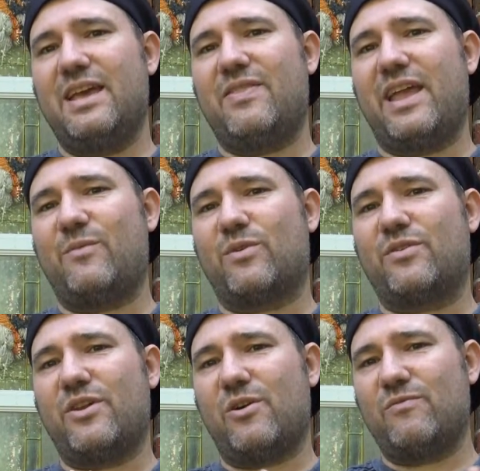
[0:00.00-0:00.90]
They were
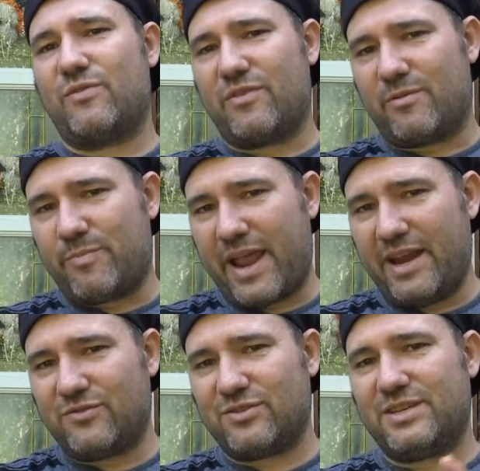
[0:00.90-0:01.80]
known for their
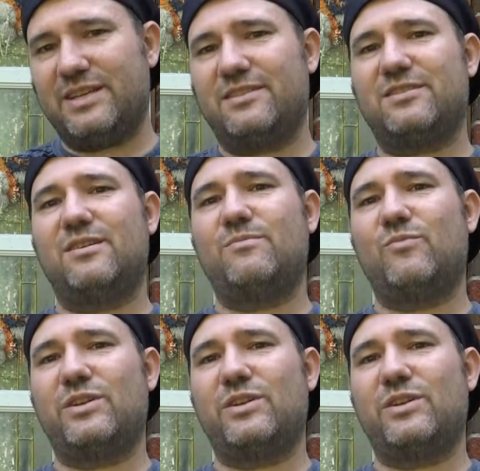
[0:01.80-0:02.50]
patriotism,